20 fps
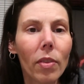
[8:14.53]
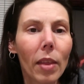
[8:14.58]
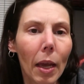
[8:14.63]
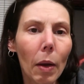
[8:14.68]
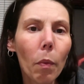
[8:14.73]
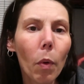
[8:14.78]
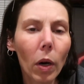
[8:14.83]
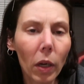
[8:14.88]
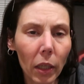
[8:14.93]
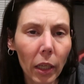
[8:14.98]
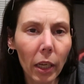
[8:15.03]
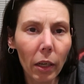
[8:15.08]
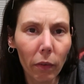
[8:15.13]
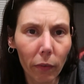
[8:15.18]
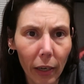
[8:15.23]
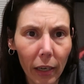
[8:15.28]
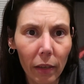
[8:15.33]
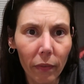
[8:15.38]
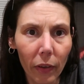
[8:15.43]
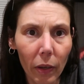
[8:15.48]
They want to get
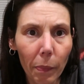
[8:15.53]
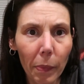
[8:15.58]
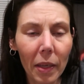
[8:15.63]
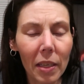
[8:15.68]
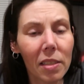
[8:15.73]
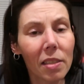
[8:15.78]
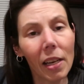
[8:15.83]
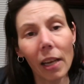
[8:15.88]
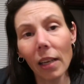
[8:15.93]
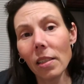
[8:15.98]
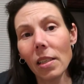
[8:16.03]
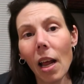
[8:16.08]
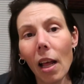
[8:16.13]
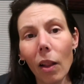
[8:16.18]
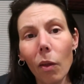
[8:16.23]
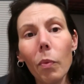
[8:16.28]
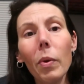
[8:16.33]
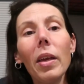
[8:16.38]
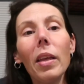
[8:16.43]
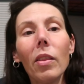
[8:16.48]
rid of it because next
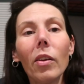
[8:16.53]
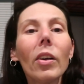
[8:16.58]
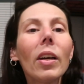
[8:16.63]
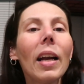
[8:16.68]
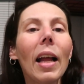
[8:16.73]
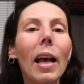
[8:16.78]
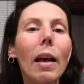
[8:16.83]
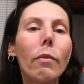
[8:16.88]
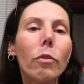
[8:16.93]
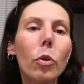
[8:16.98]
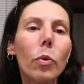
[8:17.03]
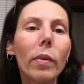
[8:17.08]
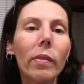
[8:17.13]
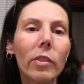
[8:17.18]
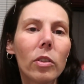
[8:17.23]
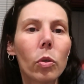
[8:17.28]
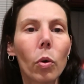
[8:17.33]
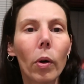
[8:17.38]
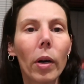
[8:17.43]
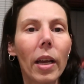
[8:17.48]
Halloween they're going to have new
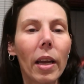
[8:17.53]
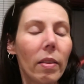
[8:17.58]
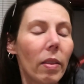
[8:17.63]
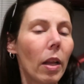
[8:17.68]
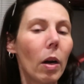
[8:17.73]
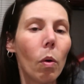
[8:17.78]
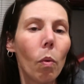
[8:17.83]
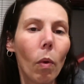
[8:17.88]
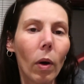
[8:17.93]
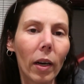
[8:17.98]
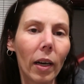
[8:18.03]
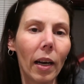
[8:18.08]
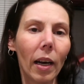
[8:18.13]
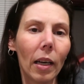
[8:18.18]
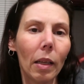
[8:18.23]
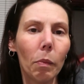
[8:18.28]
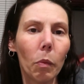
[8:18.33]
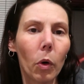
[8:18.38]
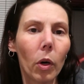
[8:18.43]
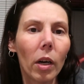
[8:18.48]
inventory and they don't want it
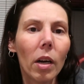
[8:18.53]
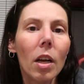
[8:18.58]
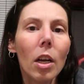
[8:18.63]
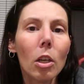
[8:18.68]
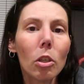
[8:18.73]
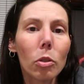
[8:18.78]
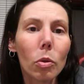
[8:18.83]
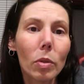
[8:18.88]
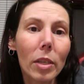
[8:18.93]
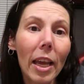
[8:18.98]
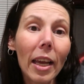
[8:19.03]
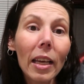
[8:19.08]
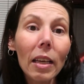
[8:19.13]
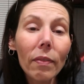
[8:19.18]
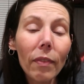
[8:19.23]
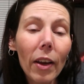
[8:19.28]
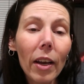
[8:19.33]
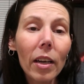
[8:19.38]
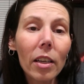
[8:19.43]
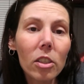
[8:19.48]
anymore. So take
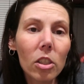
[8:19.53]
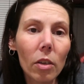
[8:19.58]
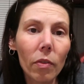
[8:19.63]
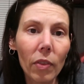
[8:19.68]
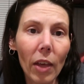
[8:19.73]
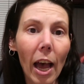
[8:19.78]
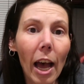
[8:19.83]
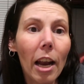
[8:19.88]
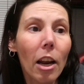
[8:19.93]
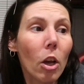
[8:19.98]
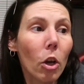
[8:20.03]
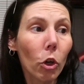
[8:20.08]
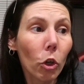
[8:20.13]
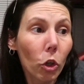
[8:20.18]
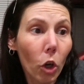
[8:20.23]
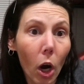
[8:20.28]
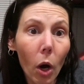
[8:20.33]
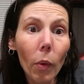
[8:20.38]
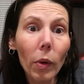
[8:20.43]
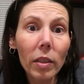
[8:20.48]
advantage of that.
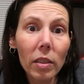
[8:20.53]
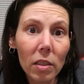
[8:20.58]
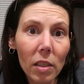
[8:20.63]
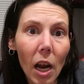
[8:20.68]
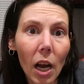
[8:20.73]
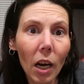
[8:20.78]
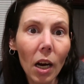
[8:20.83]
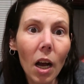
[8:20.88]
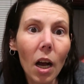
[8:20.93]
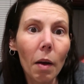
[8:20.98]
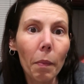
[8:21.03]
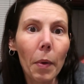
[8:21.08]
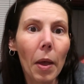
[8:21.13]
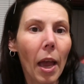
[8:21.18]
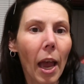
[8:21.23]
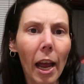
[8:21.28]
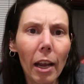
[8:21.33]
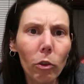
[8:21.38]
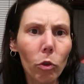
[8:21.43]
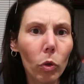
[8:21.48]
Go and stock up,
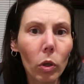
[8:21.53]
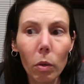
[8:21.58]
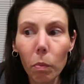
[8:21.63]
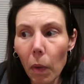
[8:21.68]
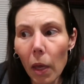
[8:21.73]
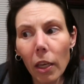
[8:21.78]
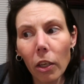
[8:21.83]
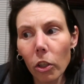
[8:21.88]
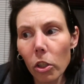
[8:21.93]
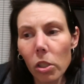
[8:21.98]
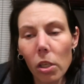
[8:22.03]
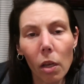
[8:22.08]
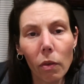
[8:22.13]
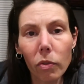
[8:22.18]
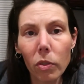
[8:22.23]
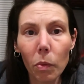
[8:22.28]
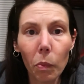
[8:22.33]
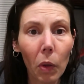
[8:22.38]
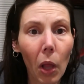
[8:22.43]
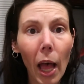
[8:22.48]
and you can make yourself
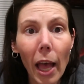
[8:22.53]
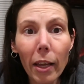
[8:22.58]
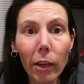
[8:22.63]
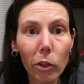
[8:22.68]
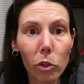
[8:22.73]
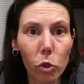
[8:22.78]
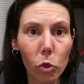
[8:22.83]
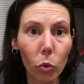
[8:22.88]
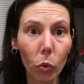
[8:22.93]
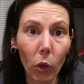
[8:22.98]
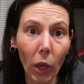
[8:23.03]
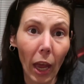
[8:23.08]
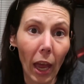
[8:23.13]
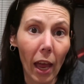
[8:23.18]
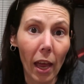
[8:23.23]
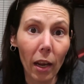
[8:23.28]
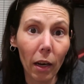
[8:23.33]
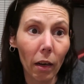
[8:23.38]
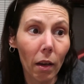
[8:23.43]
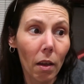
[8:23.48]
some liners. You
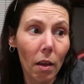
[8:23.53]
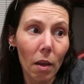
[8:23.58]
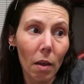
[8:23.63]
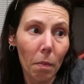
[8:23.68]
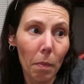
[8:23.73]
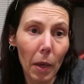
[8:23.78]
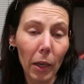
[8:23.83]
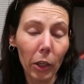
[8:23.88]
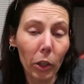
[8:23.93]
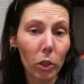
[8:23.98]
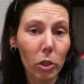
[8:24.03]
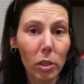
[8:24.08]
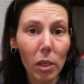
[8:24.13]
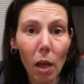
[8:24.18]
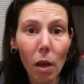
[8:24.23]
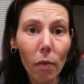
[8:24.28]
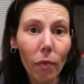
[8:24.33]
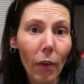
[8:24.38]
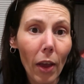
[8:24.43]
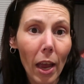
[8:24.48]
can make
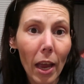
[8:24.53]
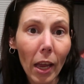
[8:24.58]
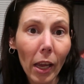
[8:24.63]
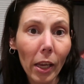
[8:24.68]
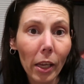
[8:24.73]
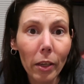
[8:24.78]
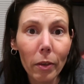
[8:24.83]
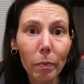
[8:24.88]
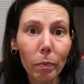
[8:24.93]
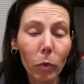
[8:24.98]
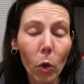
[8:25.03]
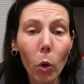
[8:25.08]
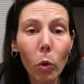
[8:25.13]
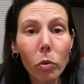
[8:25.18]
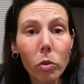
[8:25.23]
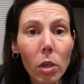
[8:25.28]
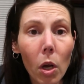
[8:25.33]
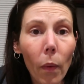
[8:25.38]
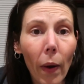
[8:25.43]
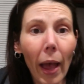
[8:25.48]
yourself a
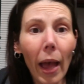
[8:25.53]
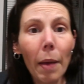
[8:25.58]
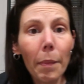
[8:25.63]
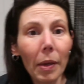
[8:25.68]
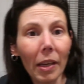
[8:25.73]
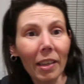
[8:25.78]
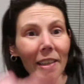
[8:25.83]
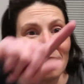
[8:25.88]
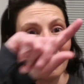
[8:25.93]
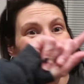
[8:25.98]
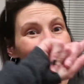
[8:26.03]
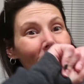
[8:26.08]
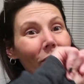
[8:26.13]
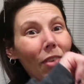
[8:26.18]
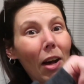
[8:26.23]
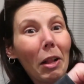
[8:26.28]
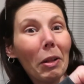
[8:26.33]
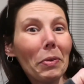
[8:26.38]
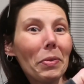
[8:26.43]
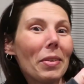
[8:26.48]
no-sew hammock.
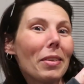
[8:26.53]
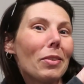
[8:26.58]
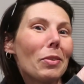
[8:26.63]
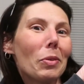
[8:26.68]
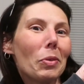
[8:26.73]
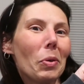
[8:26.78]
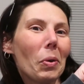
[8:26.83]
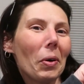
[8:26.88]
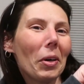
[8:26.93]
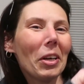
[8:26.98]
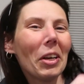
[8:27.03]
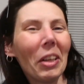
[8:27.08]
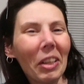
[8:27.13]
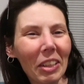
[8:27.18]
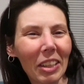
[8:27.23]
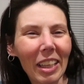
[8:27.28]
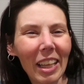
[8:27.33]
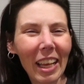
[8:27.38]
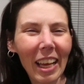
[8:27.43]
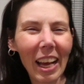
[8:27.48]
Follow this
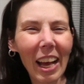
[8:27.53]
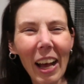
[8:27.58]
tutorial.